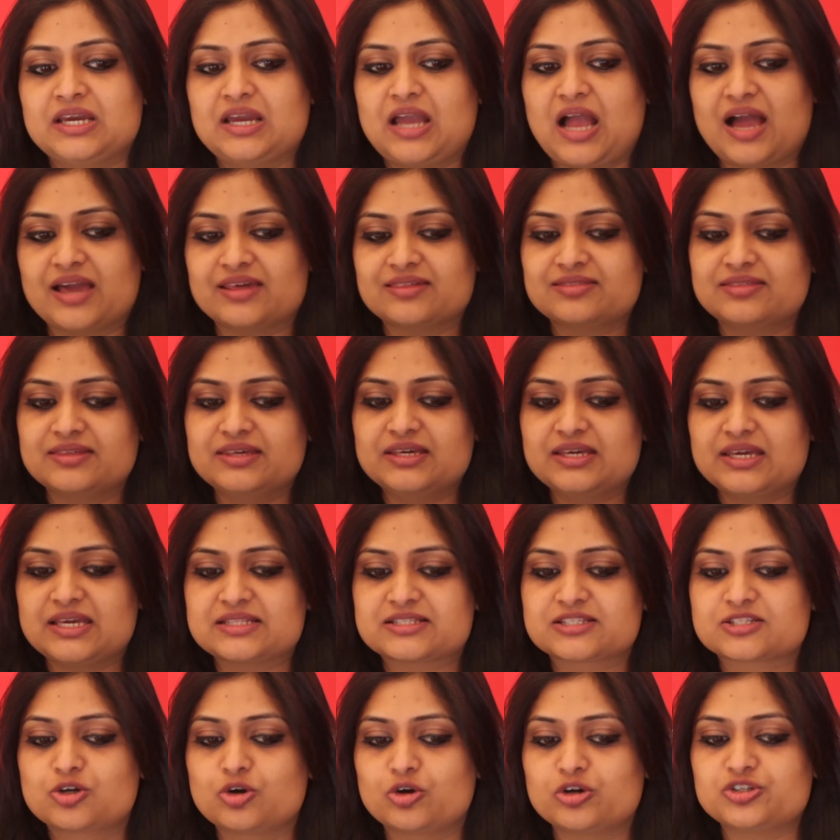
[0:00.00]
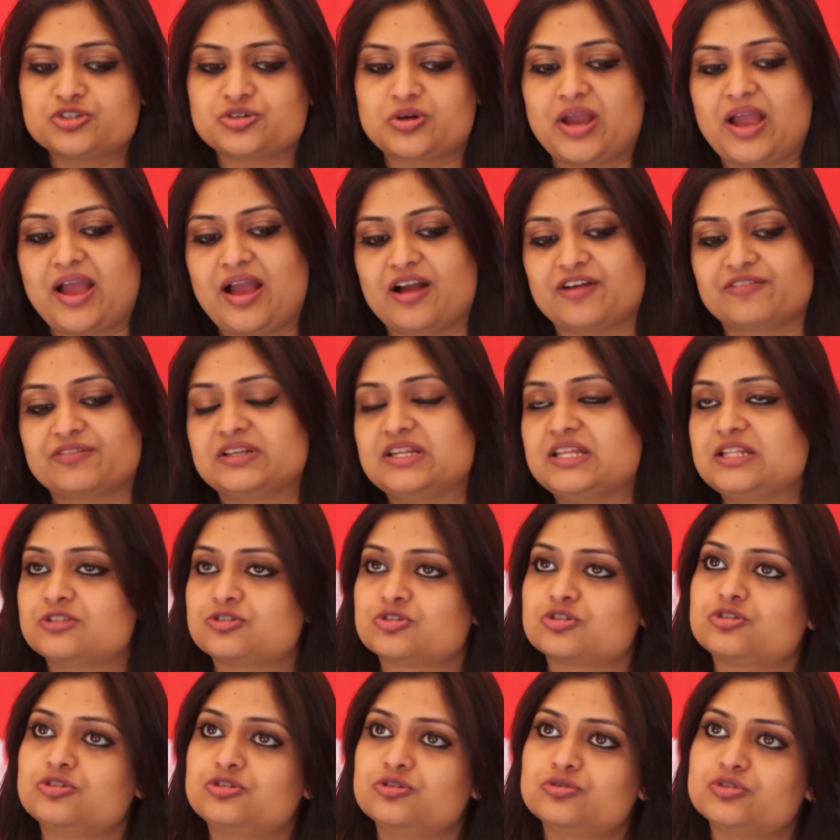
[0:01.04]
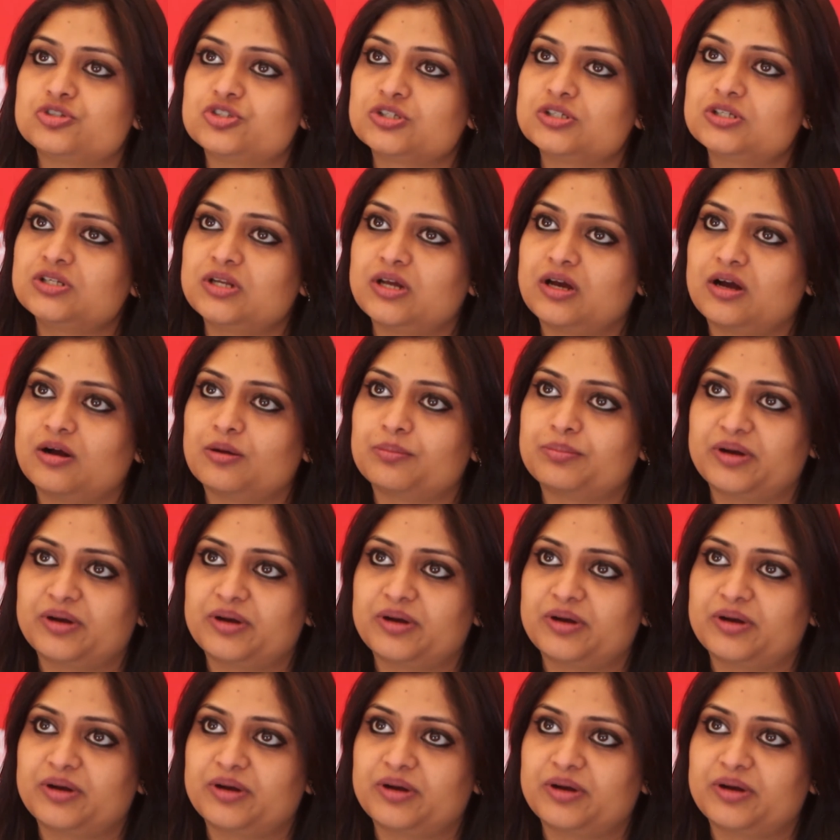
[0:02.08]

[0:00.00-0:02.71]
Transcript: I think it's good to have an institution uh,